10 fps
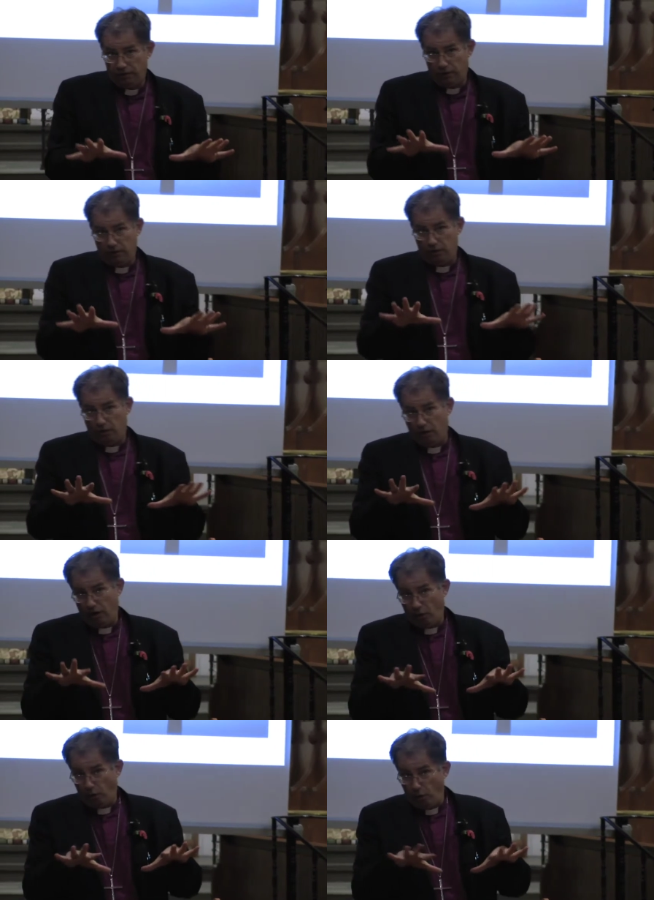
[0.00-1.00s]
that
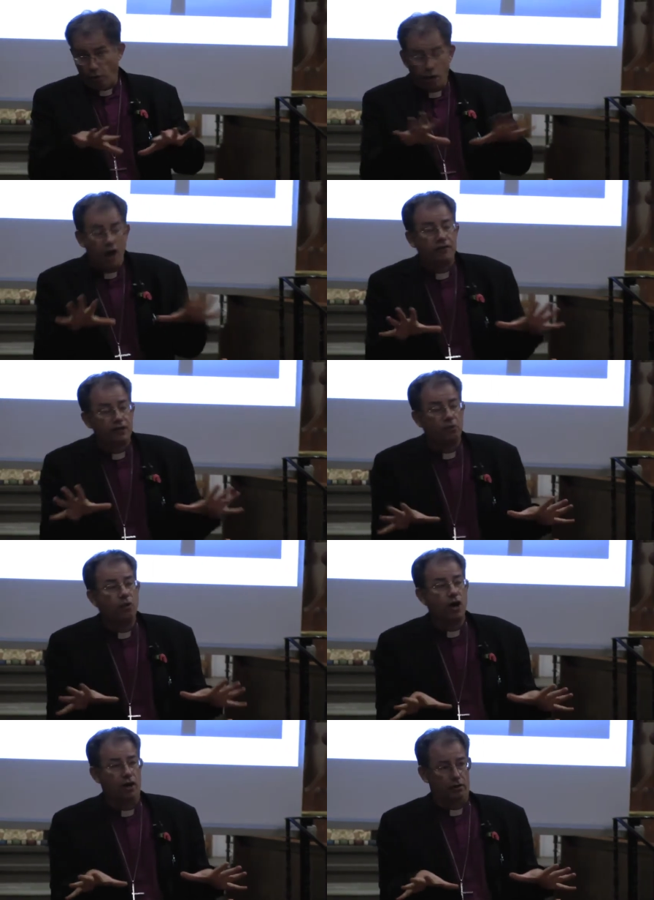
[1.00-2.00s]
all over the
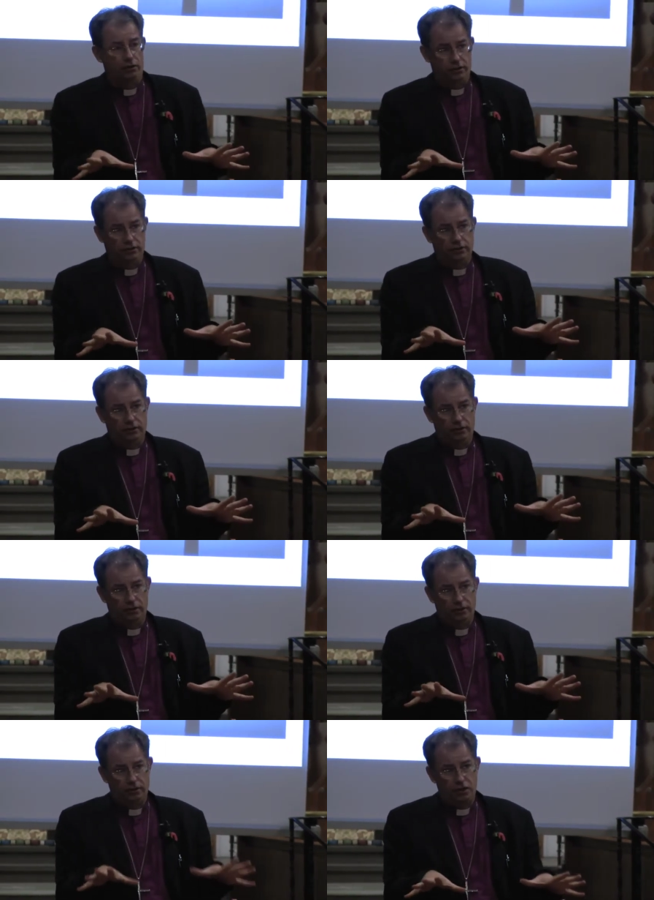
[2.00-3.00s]
world,
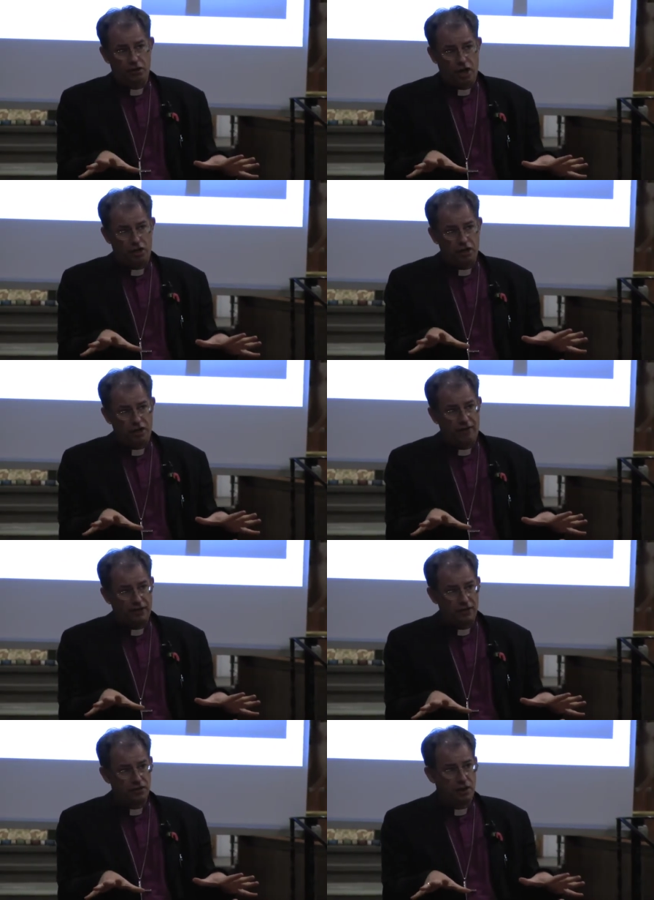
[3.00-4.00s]
the church is
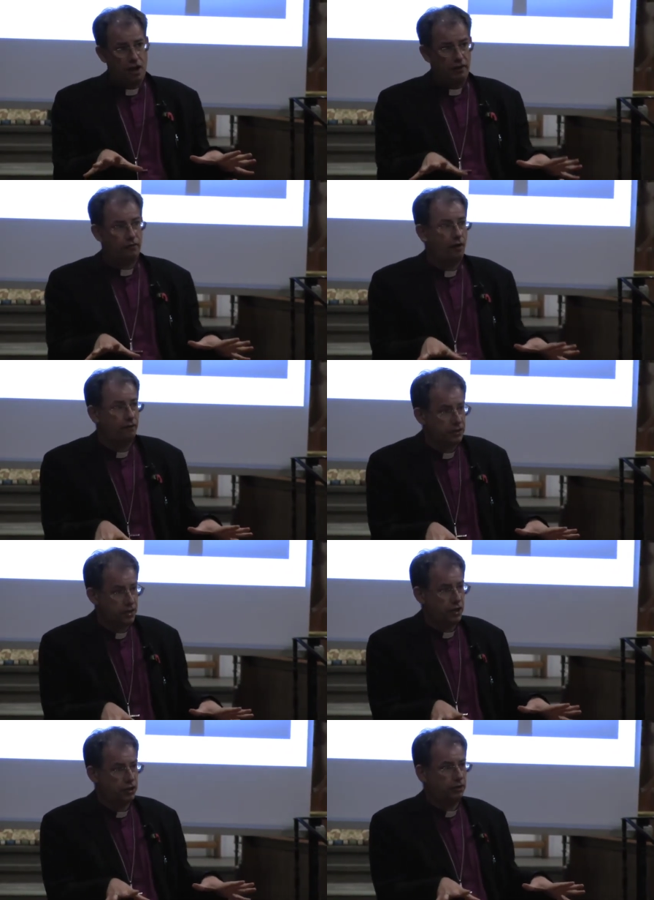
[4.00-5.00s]
having this kind of
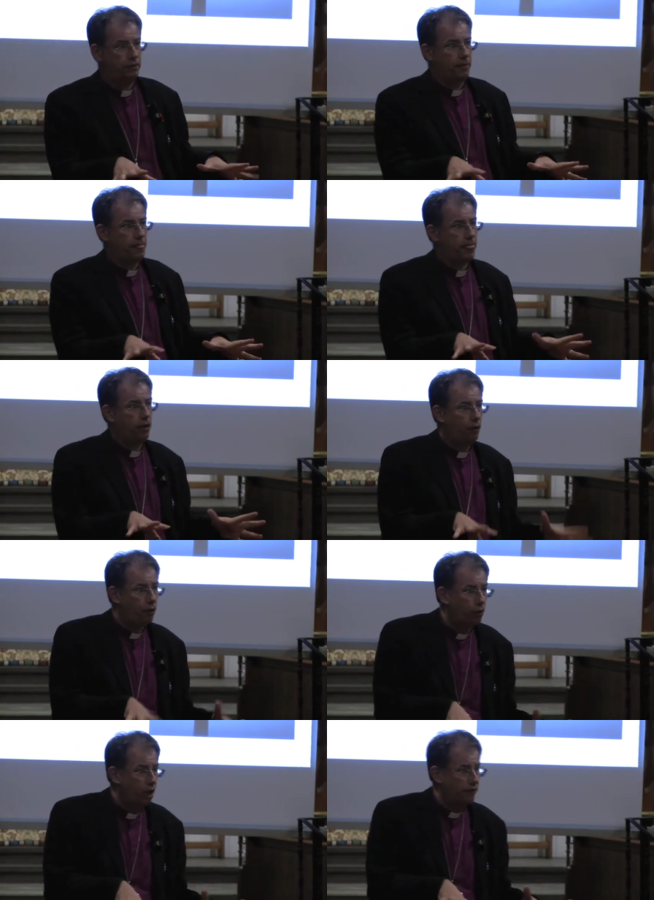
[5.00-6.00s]
conversation,
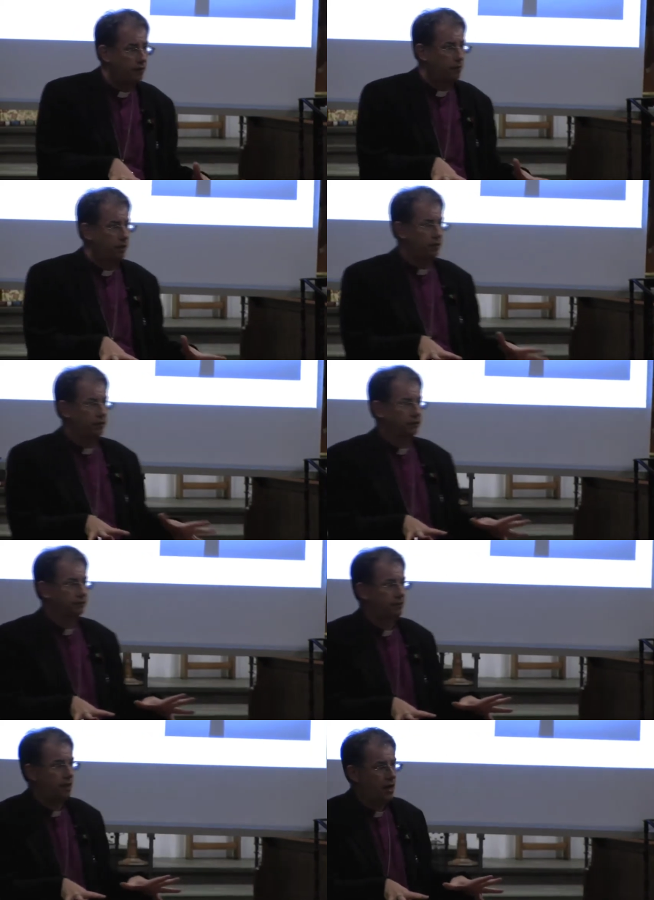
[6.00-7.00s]
all over the world.
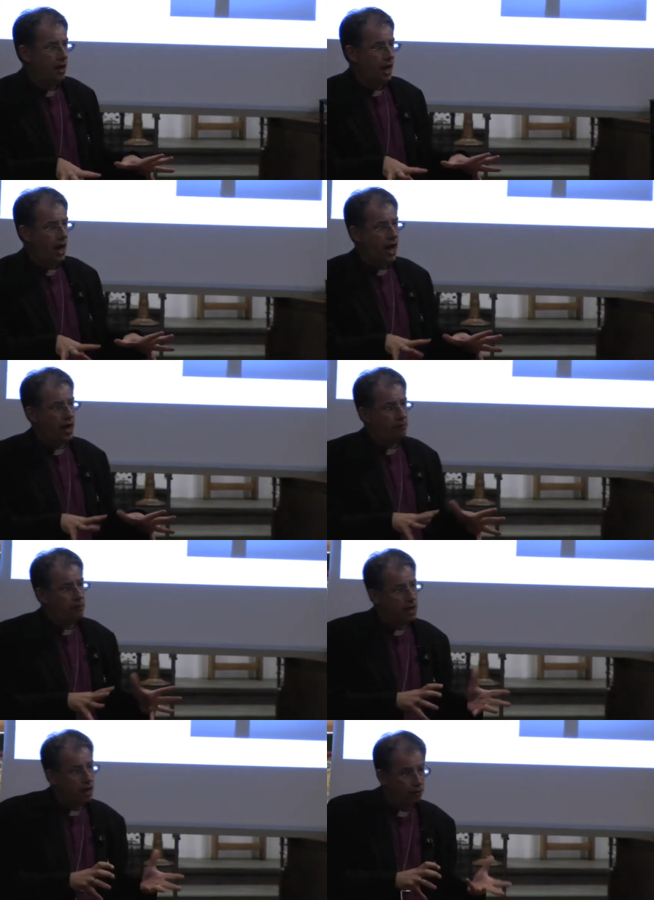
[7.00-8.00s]

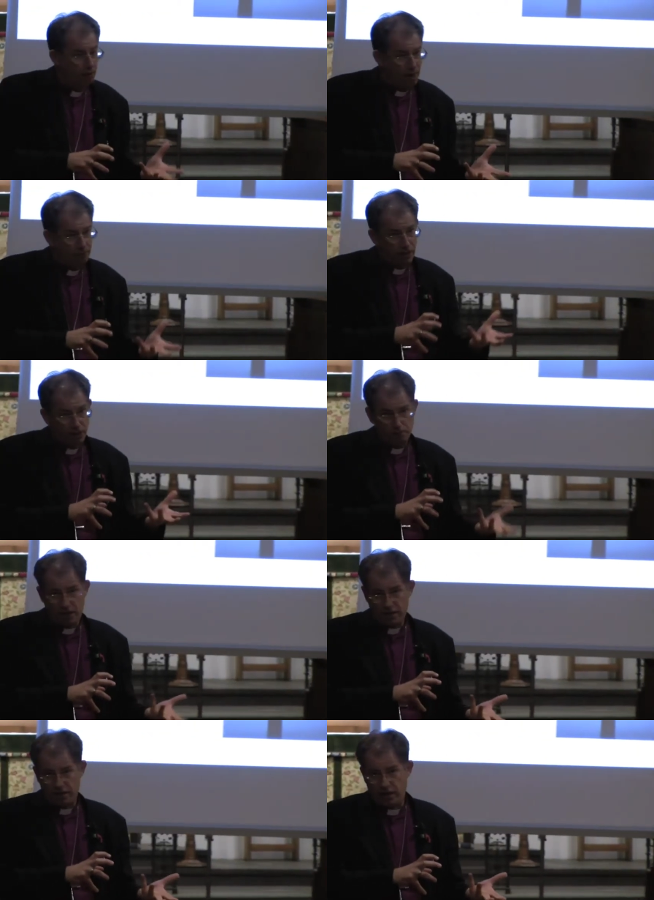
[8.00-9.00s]
And we are grappling and
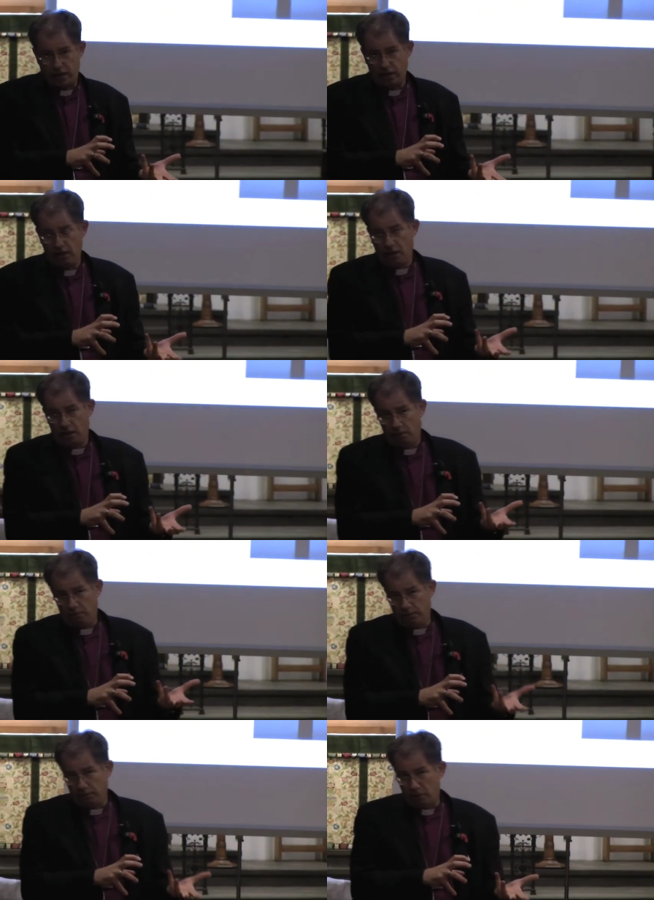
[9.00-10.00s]
wrestling
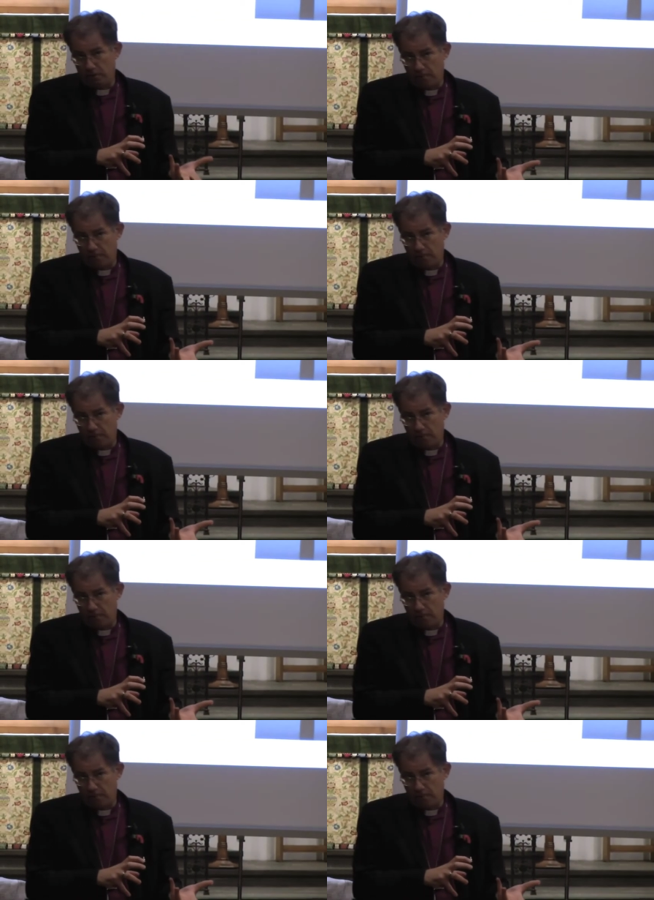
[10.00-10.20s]
with what